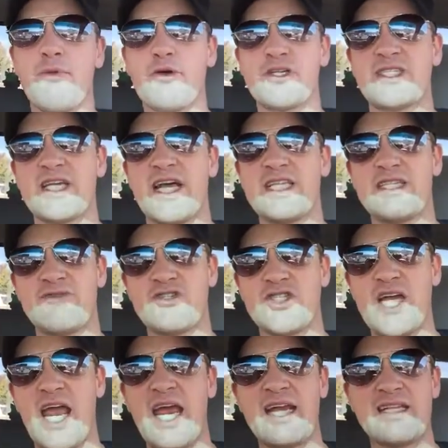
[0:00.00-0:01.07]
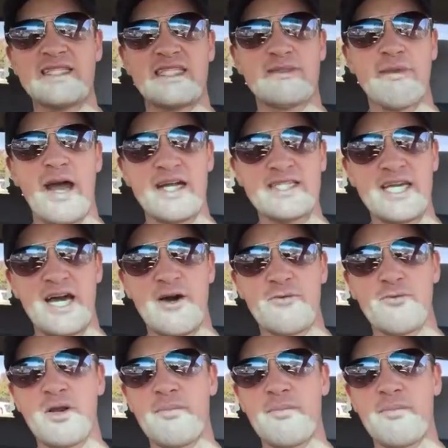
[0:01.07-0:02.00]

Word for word: more sense if Shane and SmackDown